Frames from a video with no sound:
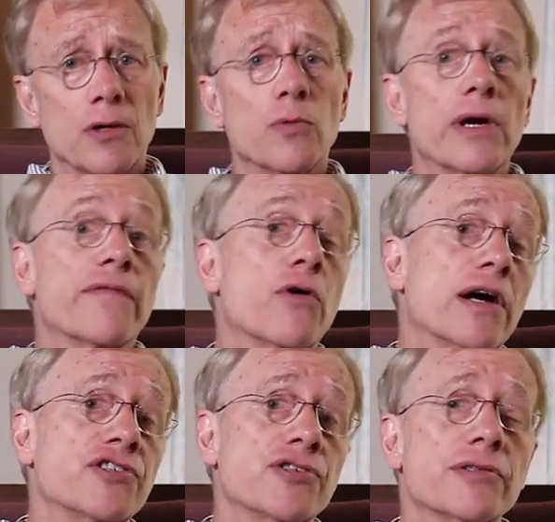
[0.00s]
We have
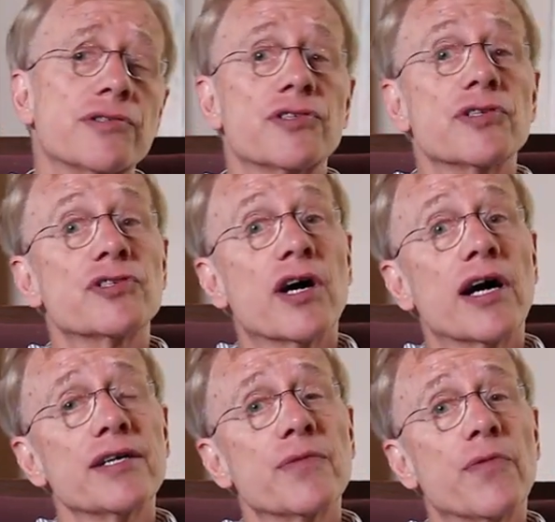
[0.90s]
questions
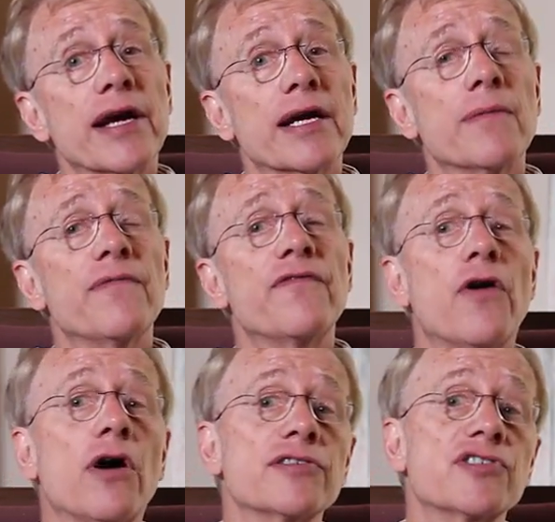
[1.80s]
designed to break up
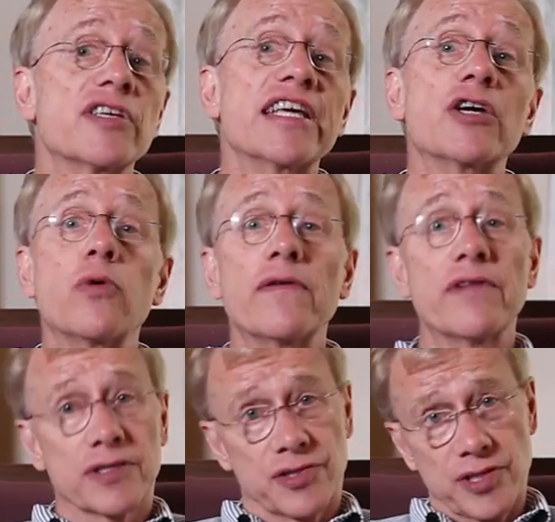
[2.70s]
false
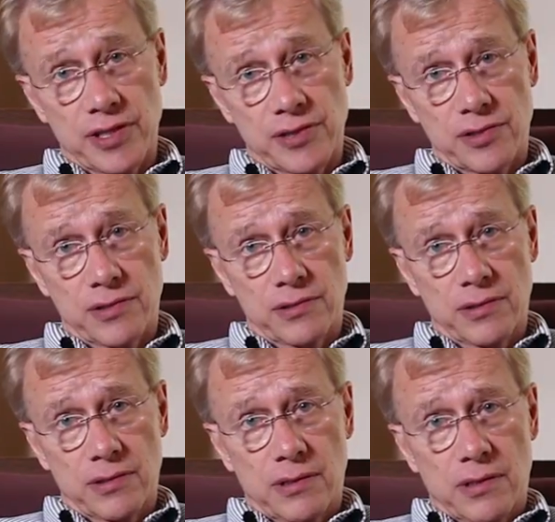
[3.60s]
equivalencies.
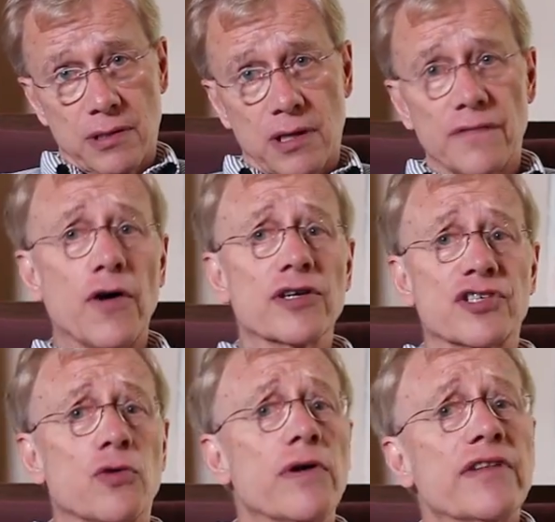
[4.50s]
A false
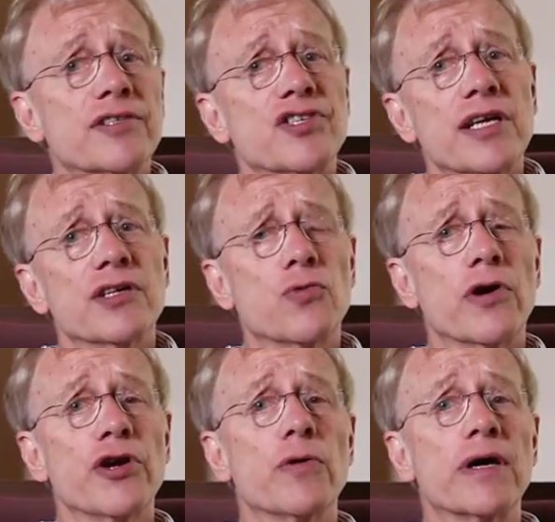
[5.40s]
equivalency is
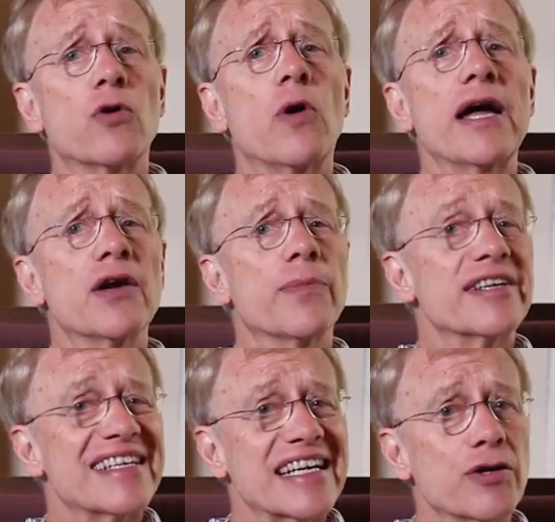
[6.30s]
where you equate a
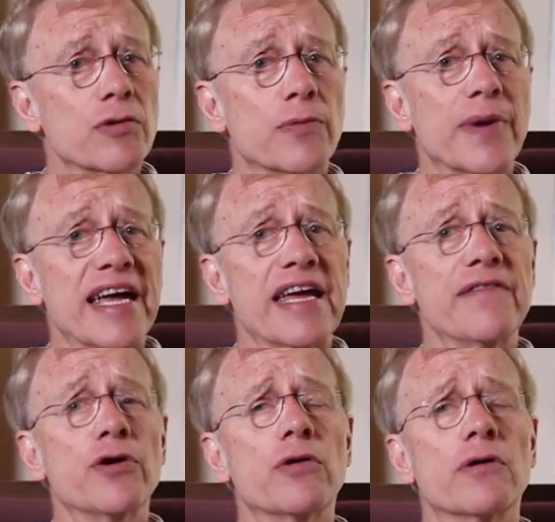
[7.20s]
particular
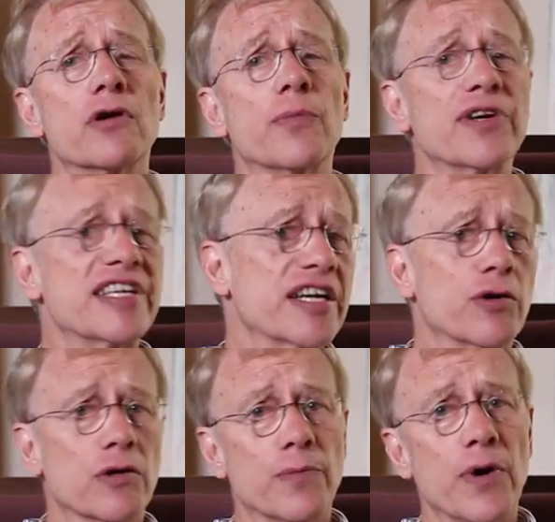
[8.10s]
behavior or a
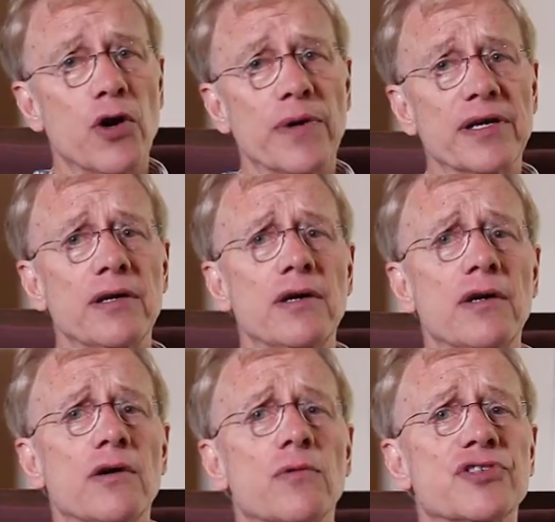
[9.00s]
particular moment
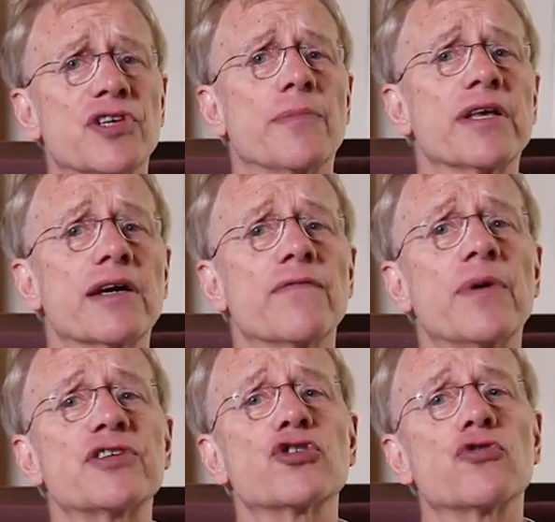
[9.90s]
with something of
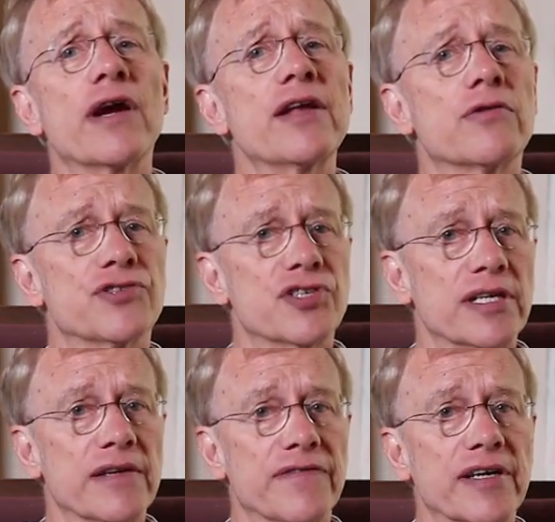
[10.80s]
much greater
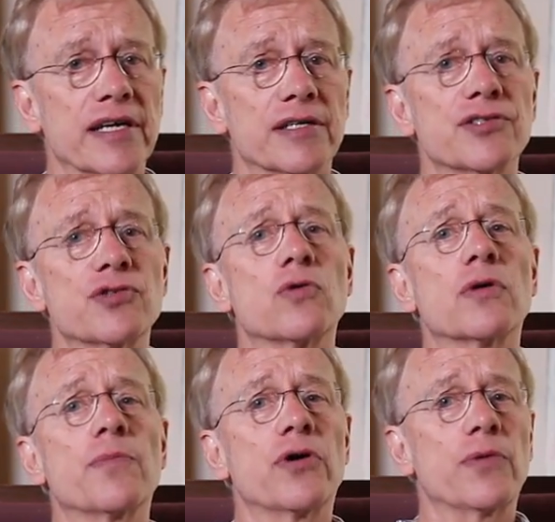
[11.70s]
significance or
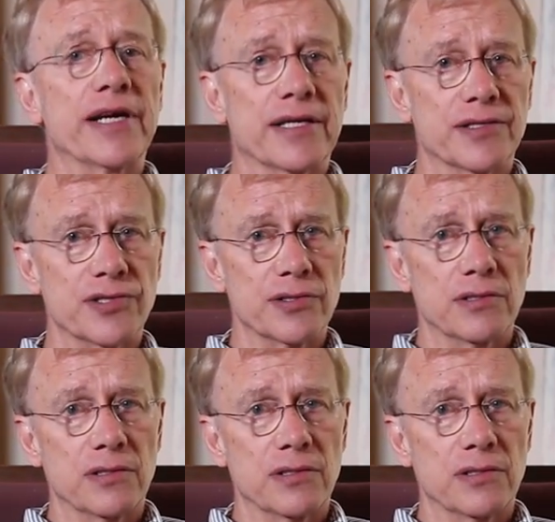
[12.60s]
permanence.